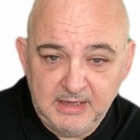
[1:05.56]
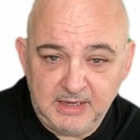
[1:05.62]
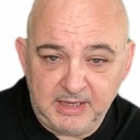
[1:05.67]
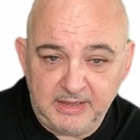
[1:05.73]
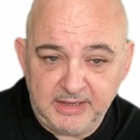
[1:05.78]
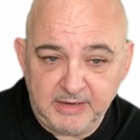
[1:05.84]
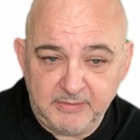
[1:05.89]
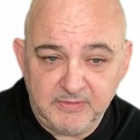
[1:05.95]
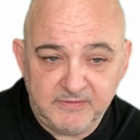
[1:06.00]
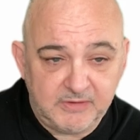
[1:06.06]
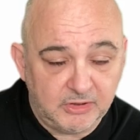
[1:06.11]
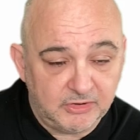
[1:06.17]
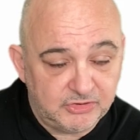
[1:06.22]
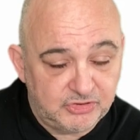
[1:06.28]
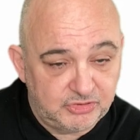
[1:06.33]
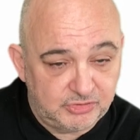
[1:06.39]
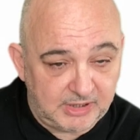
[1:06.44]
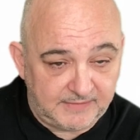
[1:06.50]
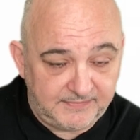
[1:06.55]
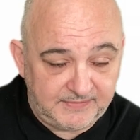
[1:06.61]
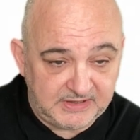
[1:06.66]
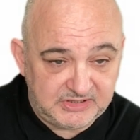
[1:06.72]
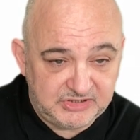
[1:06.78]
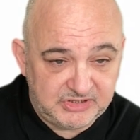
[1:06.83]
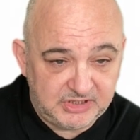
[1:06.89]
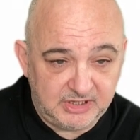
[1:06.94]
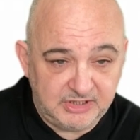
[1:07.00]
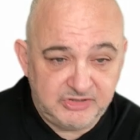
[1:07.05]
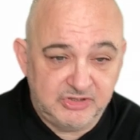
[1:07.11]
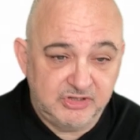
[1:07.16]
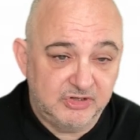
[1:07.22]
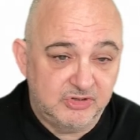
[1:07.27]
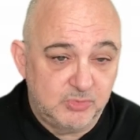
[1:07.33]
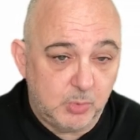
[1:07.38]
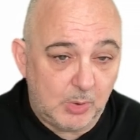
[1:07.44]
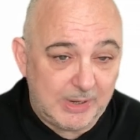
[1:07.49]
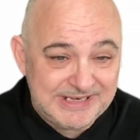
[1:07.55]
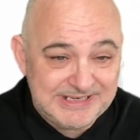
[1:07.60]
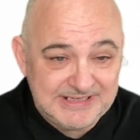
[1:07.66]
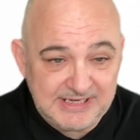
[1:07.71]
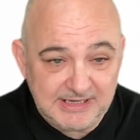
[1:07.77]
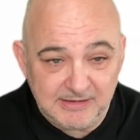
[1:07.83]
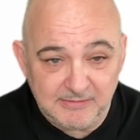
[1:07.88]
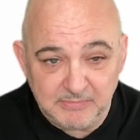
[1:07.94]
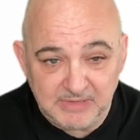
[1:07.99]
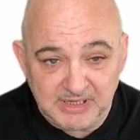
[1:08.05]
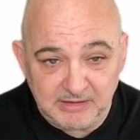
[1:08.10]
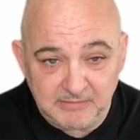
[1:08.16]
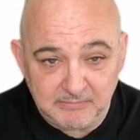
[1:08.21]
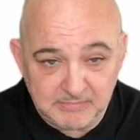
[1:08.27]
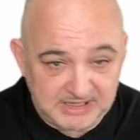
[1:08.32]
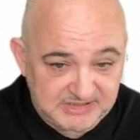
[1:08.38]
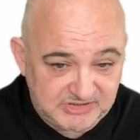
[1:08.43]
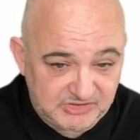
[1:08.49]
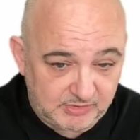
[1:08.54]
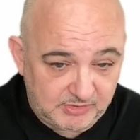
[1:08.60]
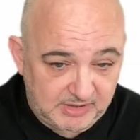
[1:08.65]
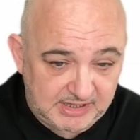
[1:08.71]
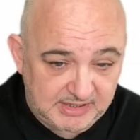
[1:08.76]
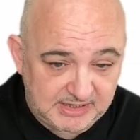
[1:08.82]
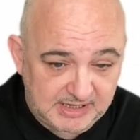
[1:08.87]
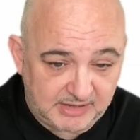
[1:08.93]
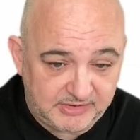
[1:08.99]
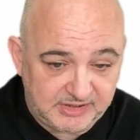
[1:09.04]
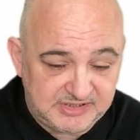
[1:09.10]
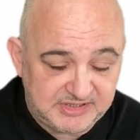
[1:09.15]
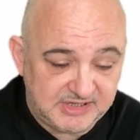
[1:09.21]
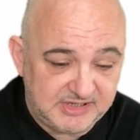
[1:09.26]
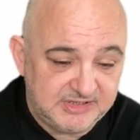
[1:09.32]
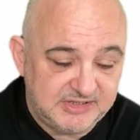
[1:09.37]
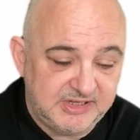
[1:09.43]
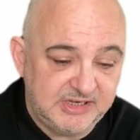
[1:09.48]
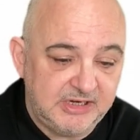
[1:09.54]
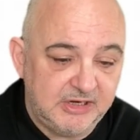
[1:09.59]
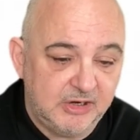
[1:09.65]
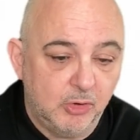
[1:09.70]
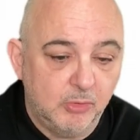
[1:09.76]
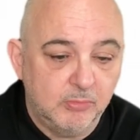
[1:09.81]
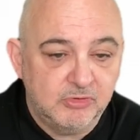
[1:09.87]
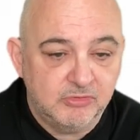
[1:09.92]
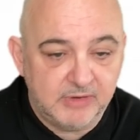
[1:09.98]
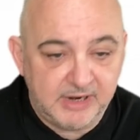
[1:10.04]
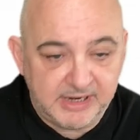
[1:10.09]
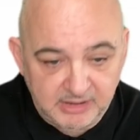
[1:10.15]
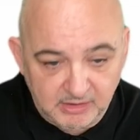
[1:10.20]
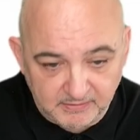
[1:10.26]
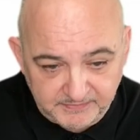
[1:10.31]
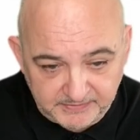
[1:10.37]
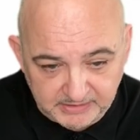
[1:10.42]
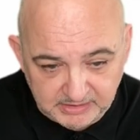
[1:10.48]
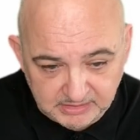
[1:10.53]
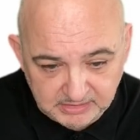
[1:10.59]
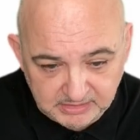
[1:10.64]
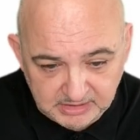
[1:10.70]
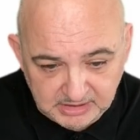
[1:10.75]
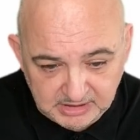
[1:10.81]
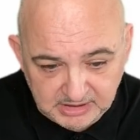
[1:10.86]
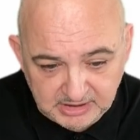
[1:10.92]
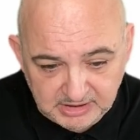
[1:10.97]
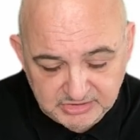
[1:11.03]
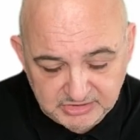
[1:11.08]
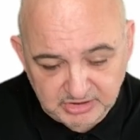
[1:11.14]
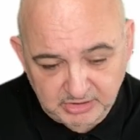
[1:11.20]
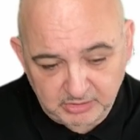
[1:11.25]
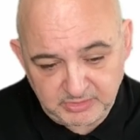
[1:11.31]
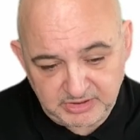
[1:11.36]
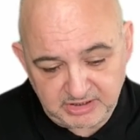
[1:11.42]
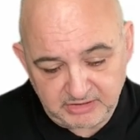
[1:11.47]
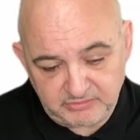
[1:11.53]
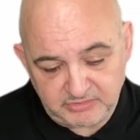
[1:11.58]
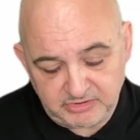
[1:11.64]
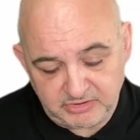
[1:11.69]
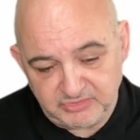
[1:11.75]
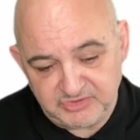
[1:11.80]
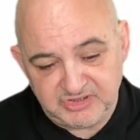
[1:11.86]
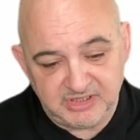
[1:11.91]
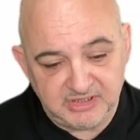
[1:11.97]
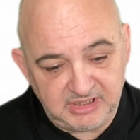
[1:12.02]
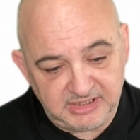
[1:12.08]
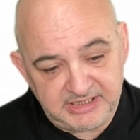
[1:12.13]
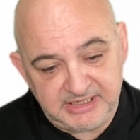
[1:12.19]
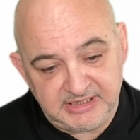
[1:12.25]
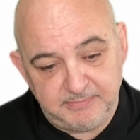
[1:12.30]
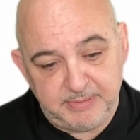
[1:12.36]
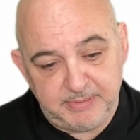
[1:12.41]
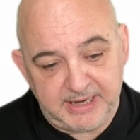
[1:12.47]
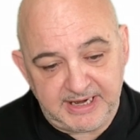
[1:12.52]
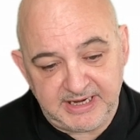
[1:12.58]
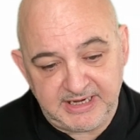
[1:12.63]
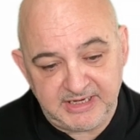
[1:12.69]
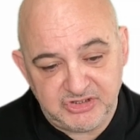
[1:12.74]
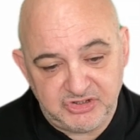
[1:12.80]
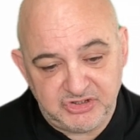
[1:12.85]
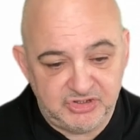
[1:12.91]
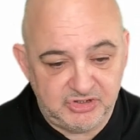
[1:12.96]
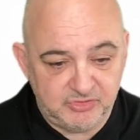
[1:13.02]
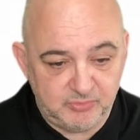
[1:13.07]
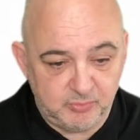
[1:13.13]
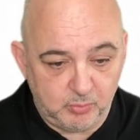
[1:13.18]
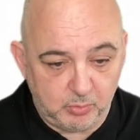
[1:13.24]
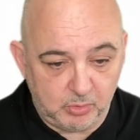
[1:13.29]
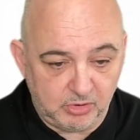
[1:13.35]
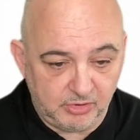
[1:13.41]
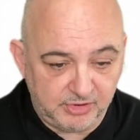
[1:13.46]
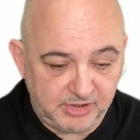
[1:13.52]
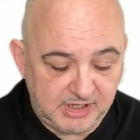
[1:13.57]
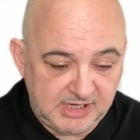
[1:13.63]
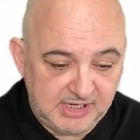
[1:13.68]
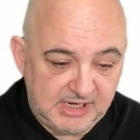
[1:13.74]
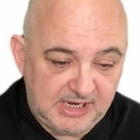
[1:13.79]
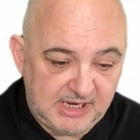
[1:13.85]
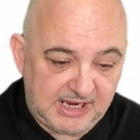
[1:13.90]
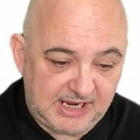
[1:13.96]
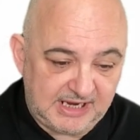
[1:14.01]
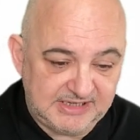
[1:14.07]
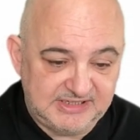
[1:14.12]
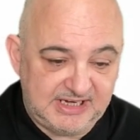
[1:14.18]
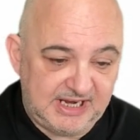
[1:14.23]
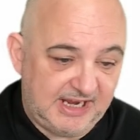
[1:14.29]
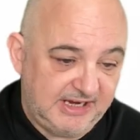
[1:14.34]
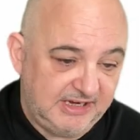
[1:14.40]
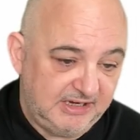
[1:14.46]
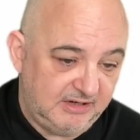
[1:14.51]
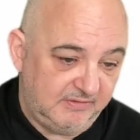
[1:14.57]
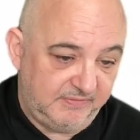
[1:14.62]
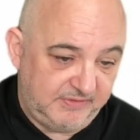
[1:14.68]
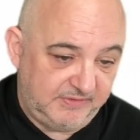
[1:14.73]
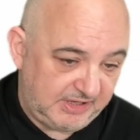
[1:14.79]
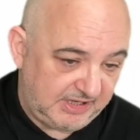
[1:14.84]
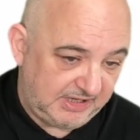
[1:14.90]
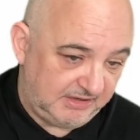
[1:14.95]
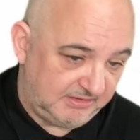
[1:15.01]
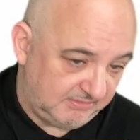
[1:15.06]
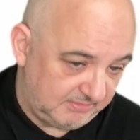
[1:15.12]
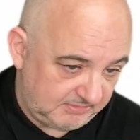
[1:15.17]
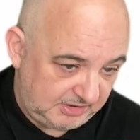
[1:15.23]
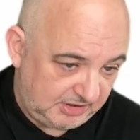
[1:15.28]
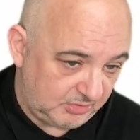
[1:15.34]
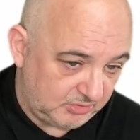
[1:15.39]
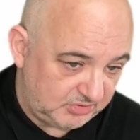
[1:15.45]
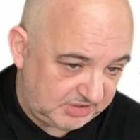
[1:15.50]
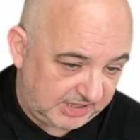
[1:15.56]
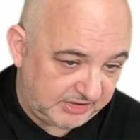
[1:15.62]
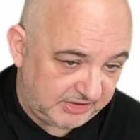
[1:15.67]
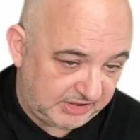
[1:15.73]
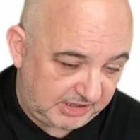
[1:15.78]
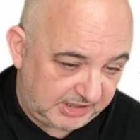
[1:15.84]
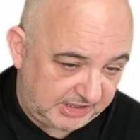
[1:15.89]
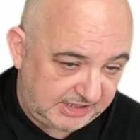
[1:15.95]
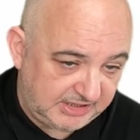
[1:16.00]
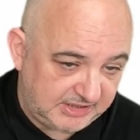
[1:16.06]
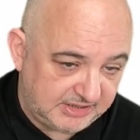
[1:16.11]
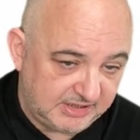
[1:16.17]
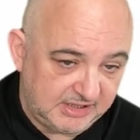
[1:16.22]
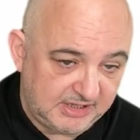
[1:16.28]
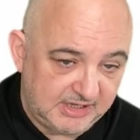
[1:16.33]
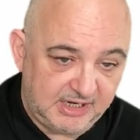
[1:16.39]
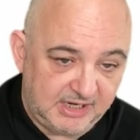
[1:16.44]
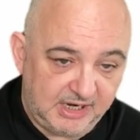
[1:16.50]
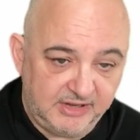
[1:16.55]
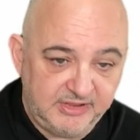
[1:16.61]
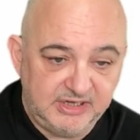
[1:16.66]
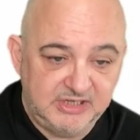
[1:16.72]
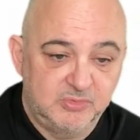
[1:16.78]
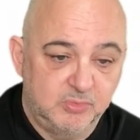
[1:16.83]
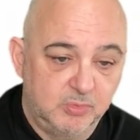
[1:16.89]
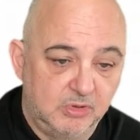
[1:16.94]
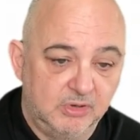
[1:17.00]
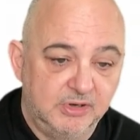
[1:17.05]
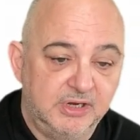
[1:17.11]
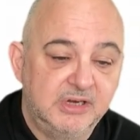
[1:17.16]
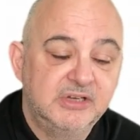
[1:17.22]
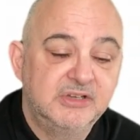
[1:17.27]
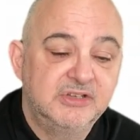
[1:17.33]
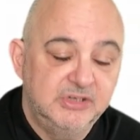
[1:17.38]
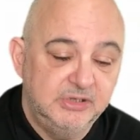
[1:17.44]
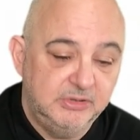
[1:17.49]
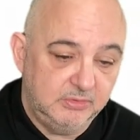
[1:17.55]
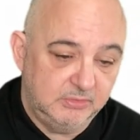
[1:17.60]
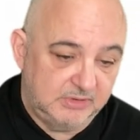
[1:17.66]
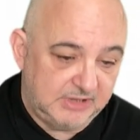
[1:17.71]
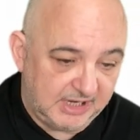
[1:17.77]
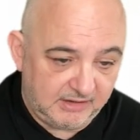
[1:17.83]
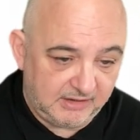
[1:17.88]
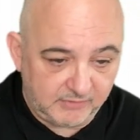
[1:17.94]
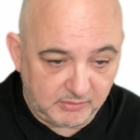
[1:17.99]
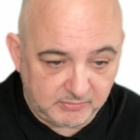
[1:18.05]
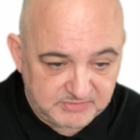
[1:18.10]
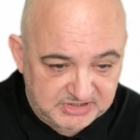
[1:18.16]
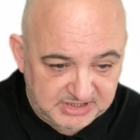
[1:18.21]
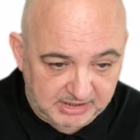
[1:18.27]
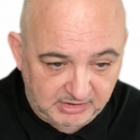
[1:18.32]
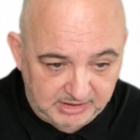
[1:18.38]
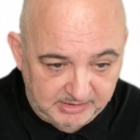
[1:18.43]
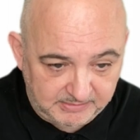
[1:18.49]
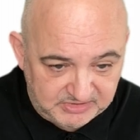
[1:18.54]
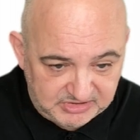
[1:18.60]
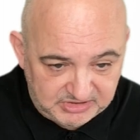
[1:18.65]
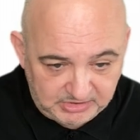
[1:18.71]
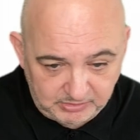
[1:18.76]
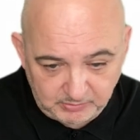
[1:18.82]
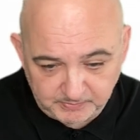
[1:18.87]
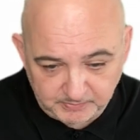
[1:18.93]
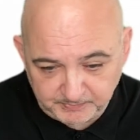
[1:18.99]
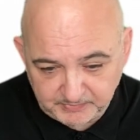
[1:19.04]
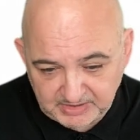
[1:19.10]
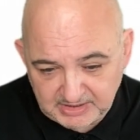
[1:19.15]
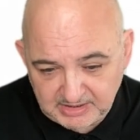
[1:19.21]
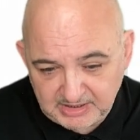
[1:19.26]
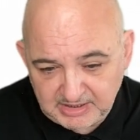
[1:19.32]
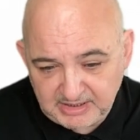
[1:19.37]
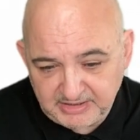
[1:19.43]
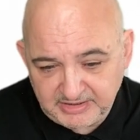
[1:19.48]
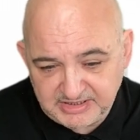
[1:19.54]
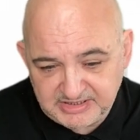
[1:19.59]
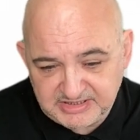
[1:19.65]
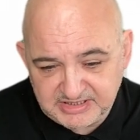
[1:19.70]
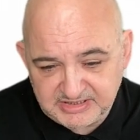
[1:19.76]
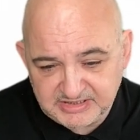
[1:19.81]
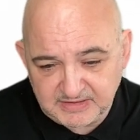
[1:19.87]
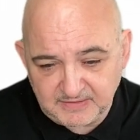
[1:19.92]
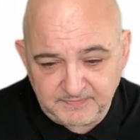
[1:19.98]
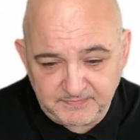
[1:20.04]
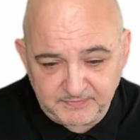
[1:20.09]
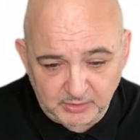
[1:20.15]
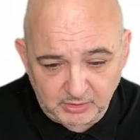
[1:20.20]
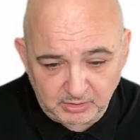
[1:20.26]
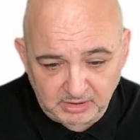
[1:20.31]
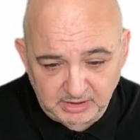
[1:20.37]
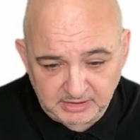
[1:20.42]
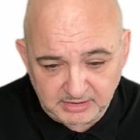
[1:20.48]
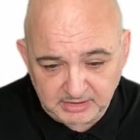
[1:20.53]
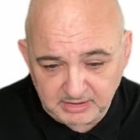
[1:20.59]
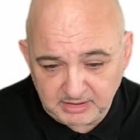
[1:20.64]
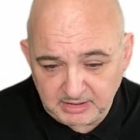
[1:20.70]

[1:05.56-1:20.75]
And then we've got Traffic Surge, the 20-minute mastery. Now this is the upgrade offer. So you use the lead page one as kind of the, to get the lead, and this one to kind of upsell them too. This is a full